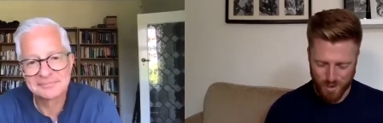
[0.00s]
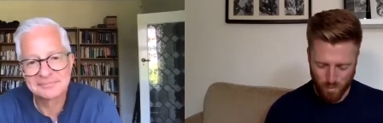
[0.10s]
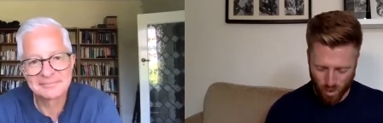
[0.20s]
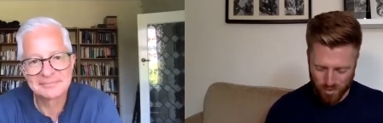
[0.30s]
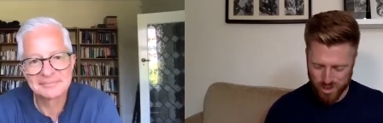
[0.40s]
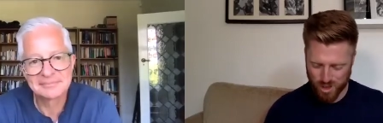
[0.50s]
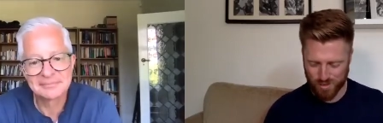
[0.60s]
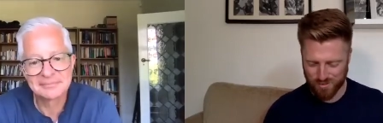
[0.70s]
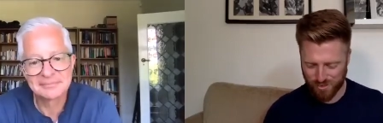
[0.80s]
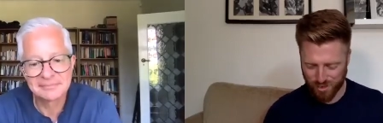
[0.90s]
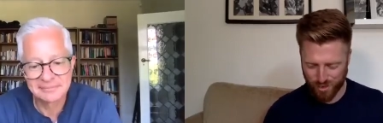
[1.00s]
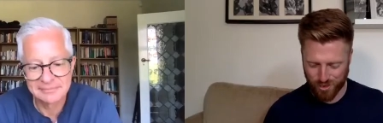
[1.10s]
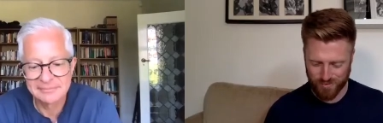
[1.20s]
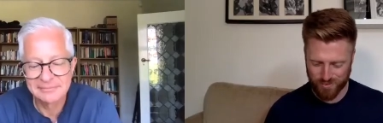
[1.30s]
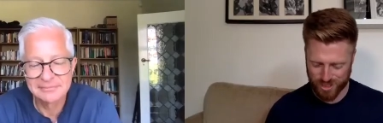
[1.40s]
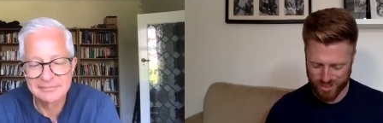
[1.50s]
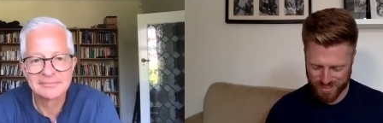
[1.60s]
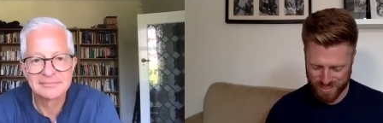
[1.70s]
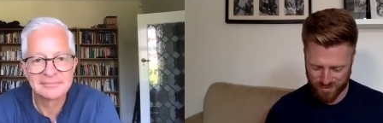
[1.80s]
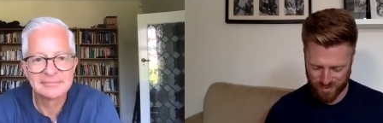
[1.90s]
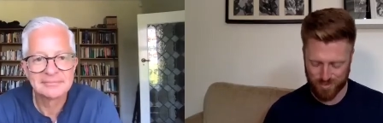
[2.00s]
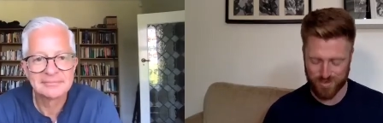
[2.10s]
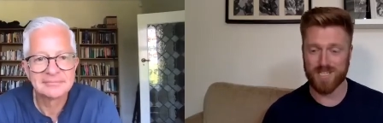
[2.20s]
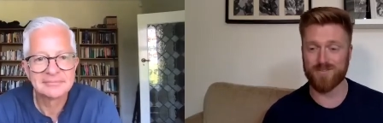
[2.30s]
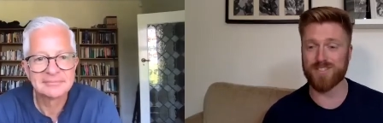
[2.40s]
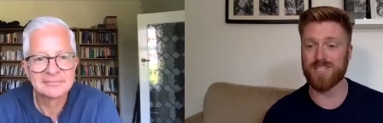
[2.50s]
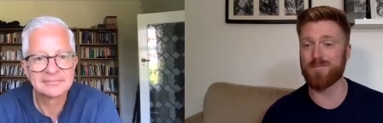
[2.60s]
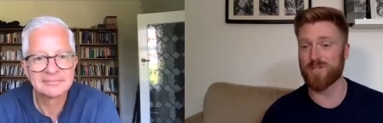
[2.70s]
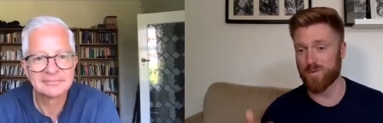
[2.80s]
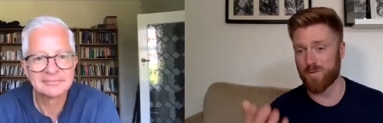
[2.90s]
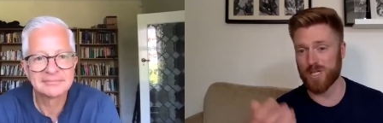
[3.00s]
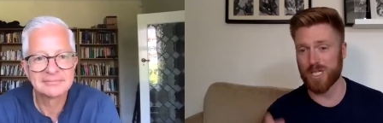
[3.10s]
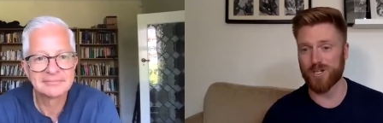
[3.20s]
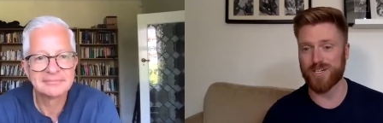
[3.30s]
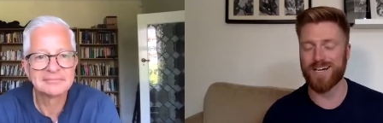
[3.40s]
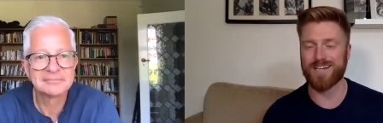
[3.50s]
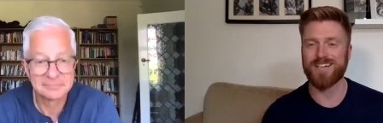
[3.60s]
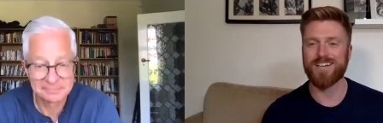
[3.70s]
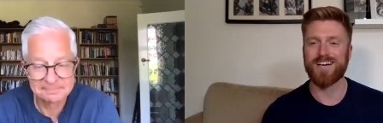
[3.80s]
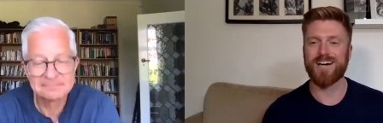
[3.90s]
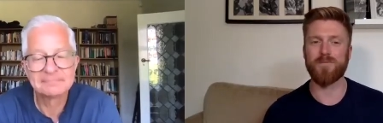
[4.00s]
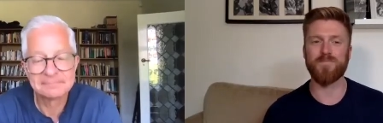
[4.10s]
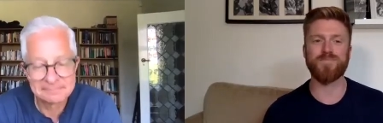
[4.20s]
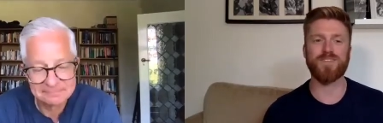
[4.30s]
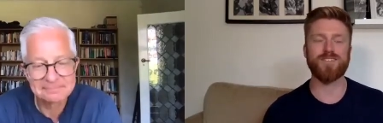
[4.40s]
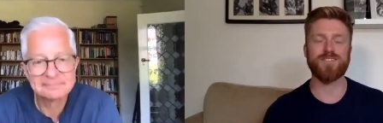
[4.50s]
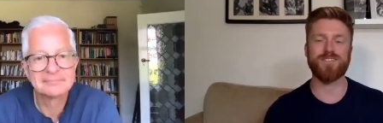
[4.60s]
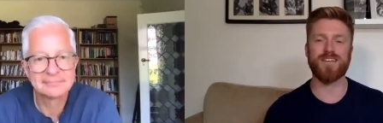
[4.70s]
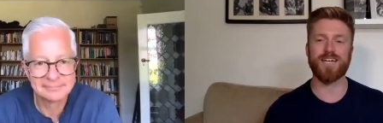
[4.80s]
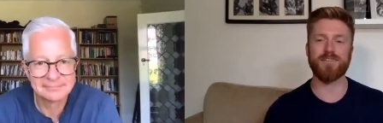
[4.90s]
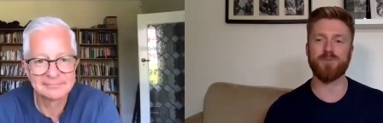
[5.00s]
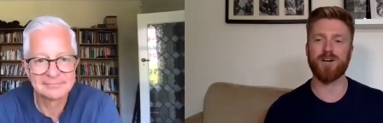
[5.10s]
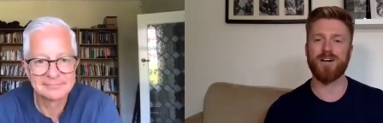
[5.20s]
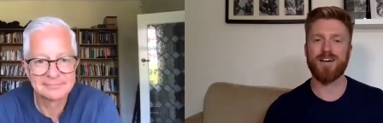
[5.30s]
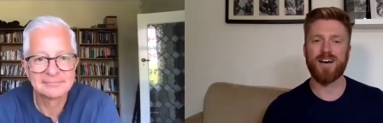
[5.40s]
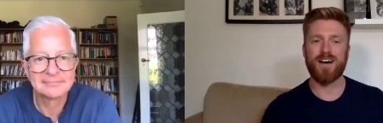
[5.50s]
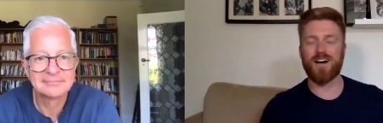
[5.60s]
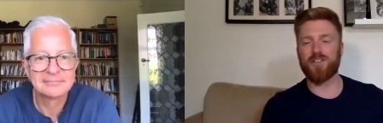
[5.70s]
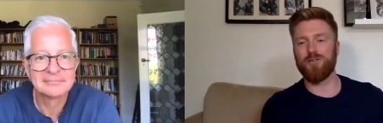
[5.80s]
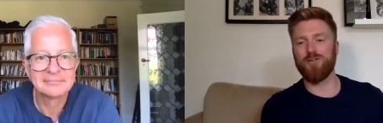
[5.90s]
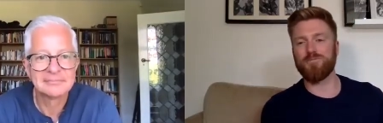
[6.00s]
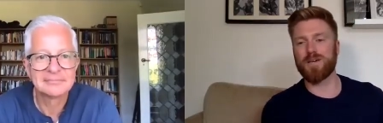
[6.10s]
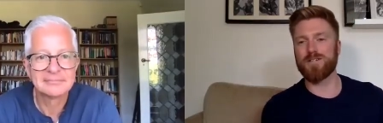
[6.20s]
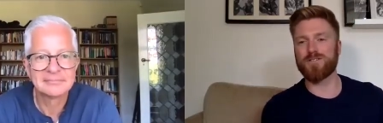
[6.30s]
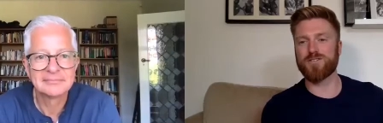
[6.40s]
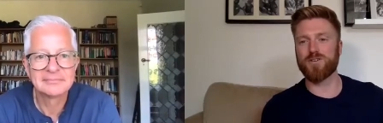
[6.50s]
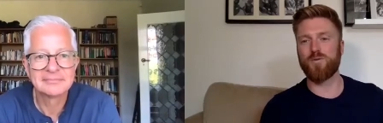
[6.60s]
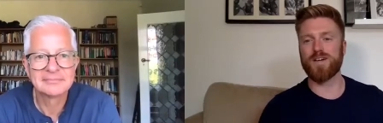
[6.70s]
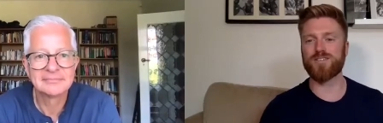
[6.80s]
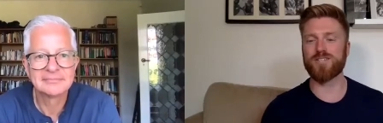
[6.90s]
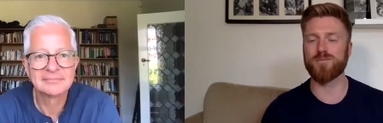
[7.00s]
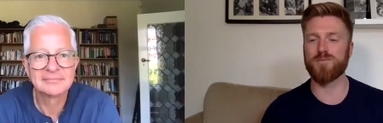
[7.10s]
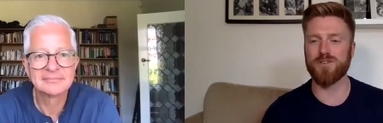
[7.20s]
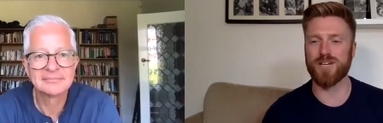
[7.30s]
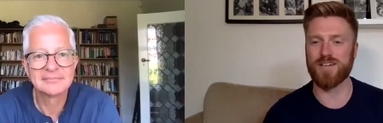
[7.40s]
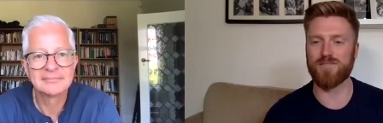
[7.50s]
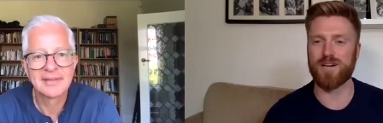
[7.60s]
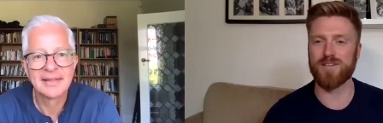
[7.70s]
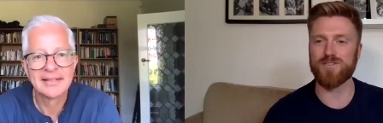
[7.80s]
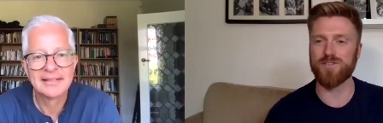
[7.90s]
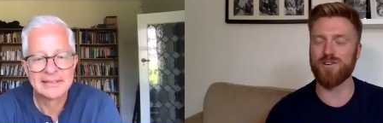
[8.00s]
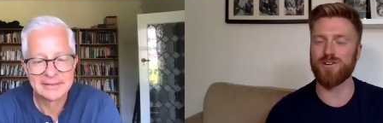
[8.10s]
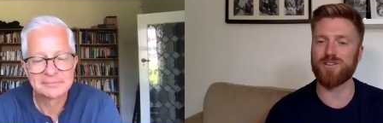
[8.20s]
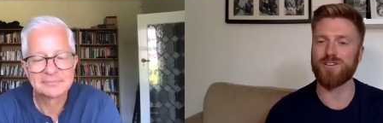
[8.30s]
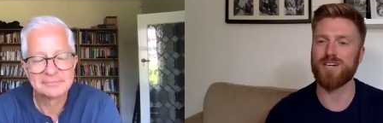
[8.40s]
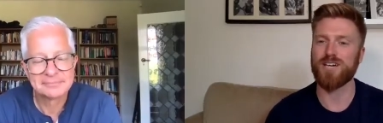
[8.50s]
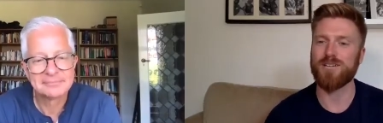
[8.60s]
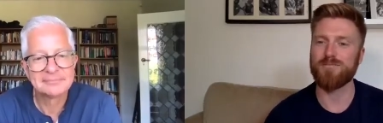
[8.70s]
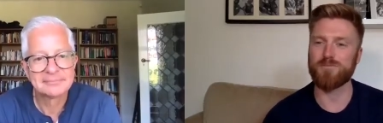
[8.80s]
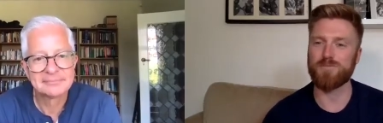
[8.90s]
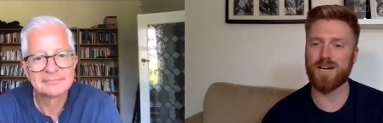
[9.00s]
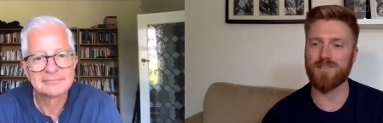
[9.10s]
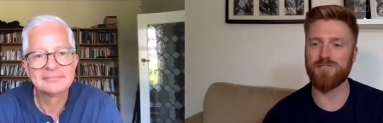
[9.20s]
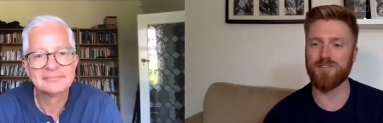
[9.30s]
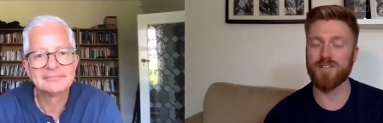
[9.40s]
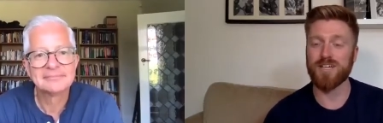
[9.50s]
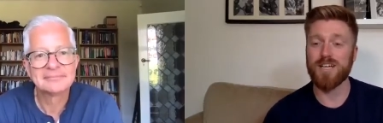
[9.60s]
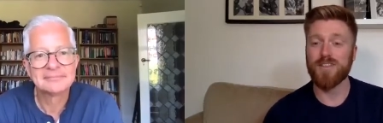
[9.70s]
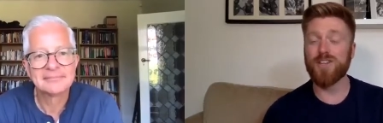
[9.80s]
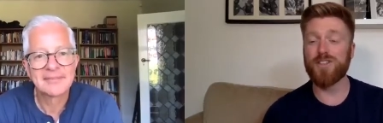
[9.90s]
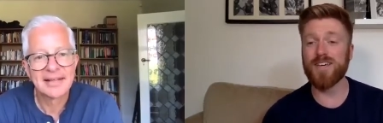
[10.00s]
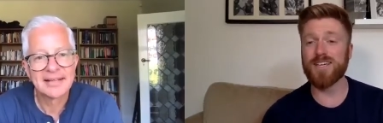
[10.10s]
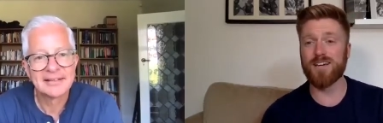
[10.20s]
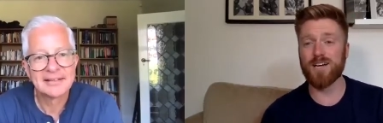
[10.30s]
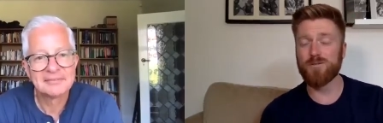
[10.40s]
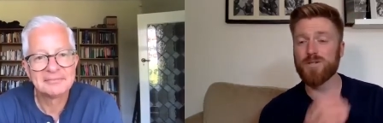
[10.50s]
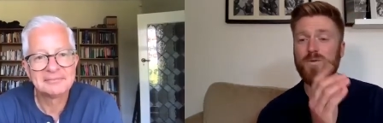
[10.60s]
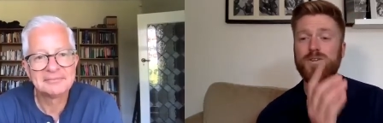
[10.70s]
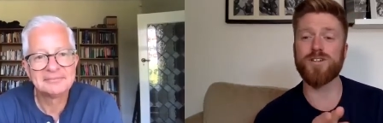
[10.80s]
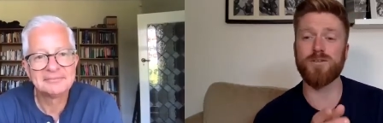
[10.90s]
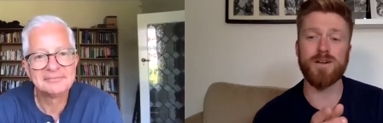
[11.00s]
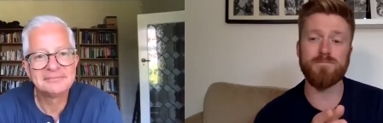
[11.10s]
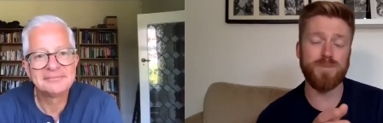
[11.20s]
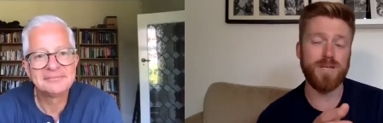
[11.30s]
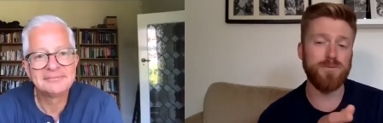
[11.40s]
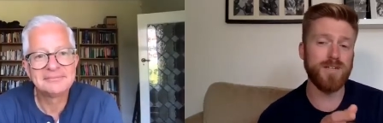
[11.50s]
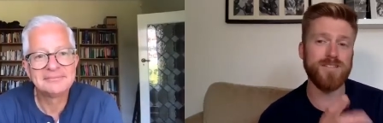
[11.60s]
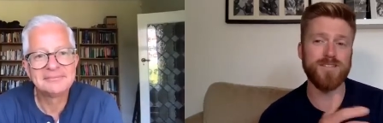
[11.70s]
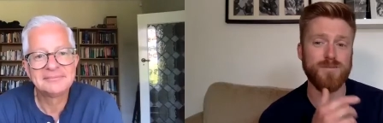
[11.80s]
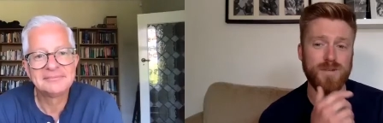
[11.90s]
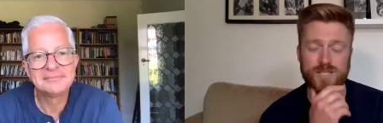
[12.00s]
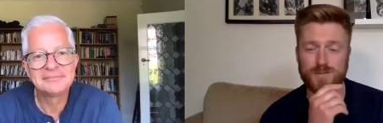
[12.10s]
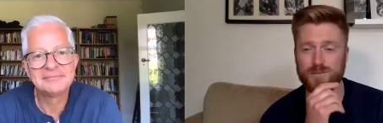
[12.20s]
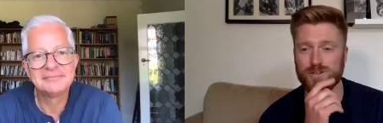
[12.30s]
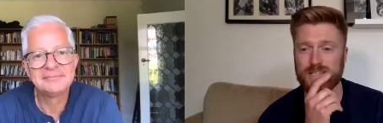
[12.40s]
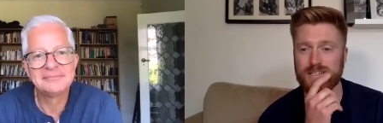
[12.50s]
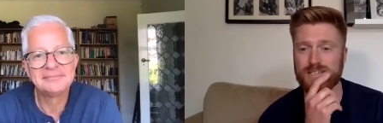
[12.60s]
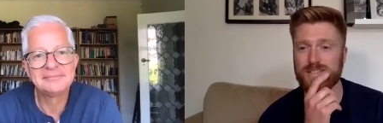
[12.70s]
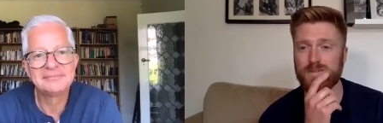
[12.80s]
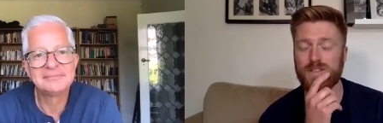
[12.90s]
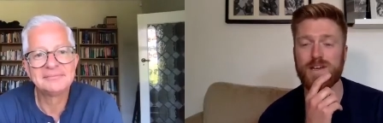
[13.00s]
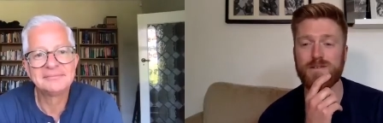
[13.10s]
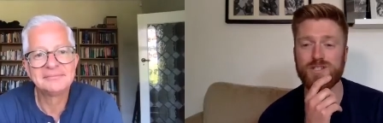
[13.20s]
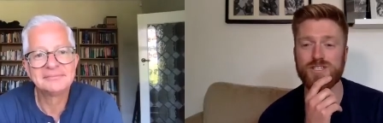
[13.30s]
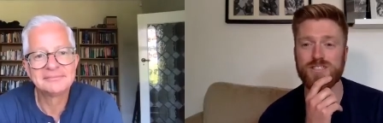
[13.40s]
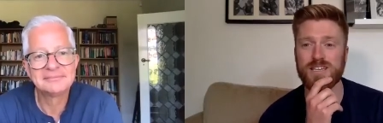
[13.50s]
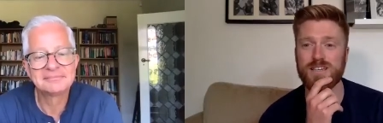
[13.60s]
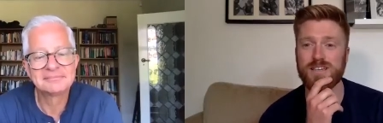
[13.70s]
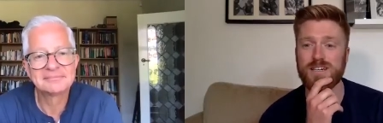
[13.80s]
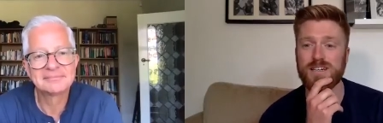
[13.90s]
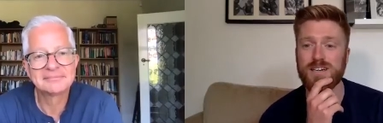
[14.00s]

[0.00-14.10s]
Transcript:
Speaker 1: one John four verse seven through to seventeen, which is what we're going to look at um, today. But I thought maybe just a quick summary of my talk would be helpful. The only thing is, I always wonder when people listen to my summaries whether they would just think,